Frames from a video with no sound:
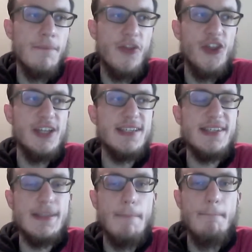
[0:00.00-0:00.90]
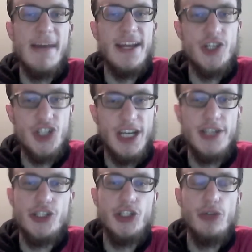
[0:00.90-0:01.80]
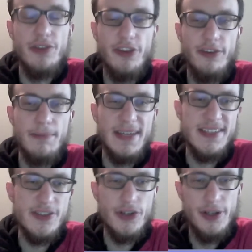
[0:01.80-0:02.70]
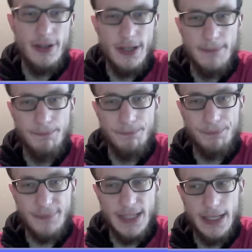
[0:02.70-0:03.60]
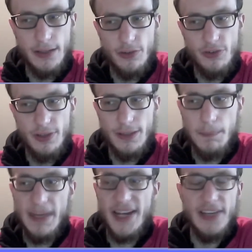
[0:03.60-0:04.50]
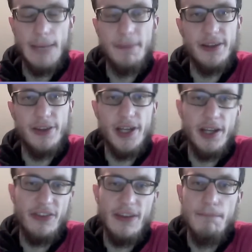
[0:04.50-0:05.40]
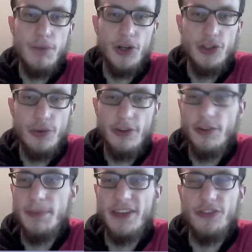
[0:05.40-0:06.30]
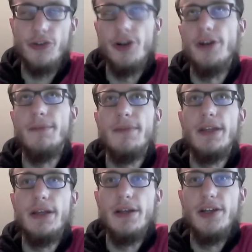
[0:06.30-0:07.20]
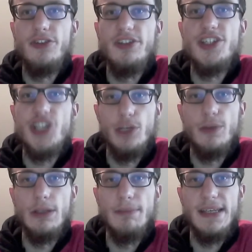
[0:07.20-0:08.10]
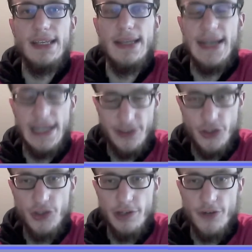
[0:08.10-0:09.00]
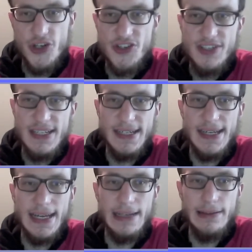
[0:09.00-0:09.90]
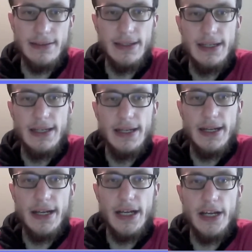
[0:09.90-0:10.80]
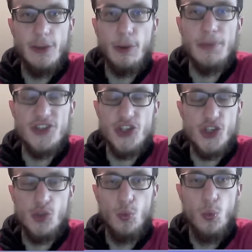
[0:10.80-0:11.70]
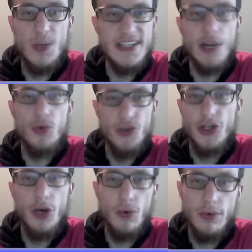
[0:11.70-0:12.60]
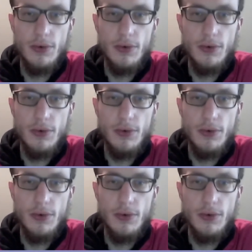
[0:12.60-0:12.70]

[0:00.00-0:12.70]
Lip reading: Things might change during the semester, and it might happen that at some point during the semester, teaching will be at the university again. The problem is just we don't know.